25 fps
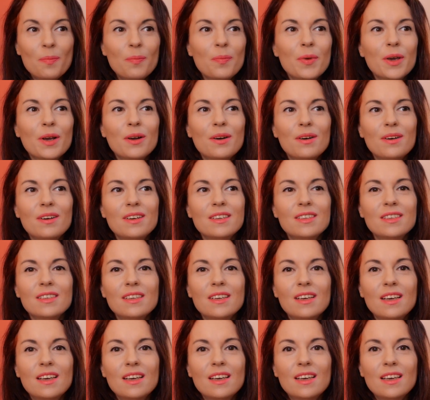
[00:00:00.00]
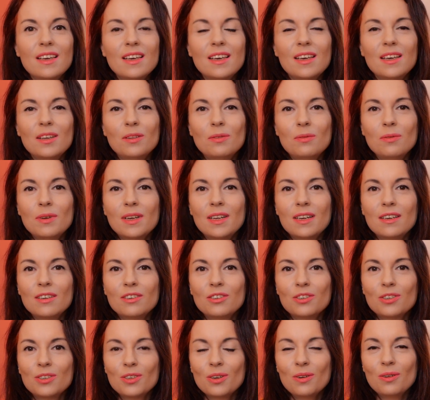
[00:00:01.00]
because it will
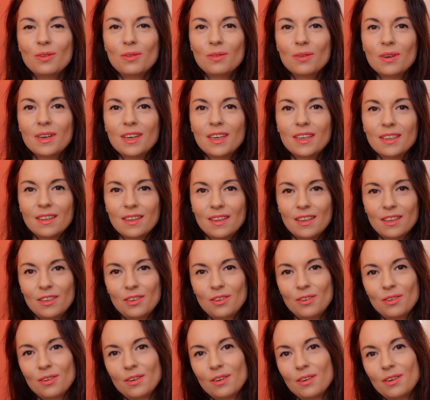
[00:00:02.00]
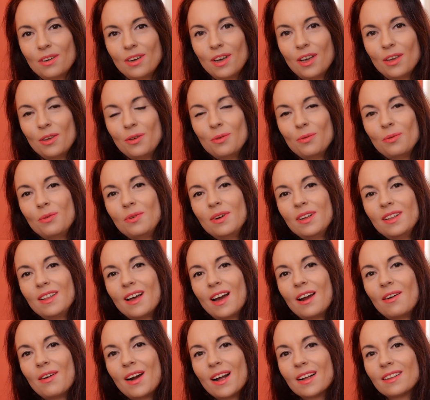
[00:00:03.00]
show that you
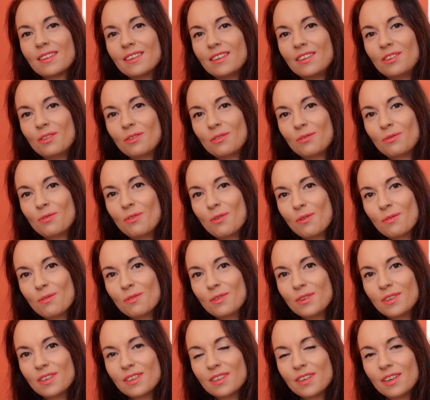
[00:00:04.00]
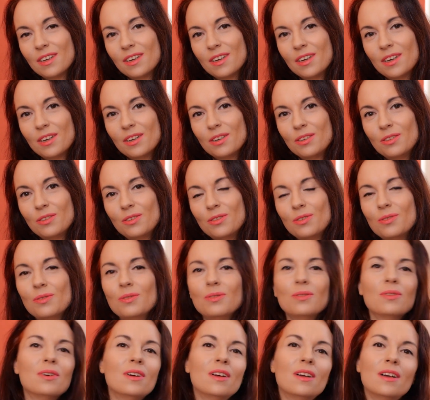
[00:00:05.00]
redirected your focus
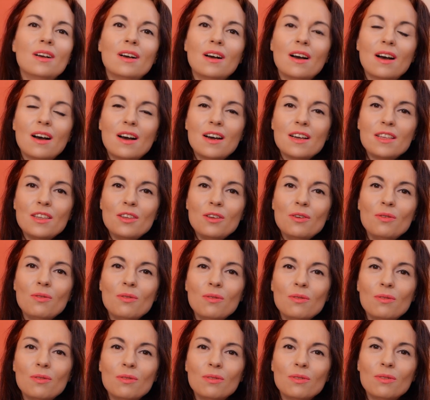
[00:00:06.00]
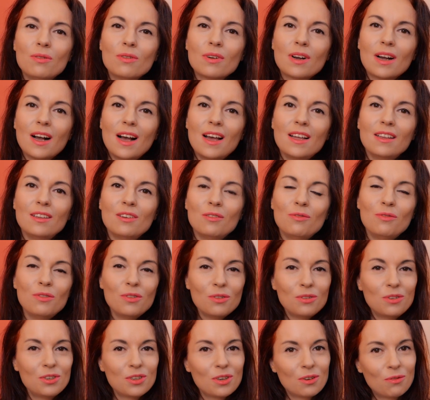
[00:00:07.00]
to a new kind of
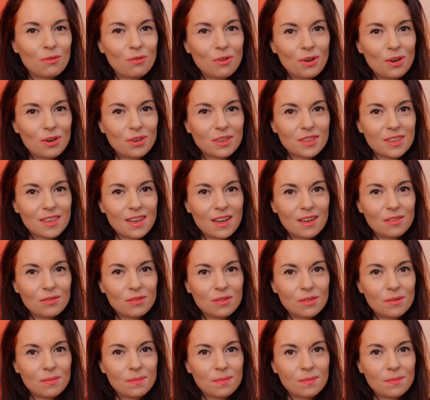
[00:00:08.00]
future for yourself,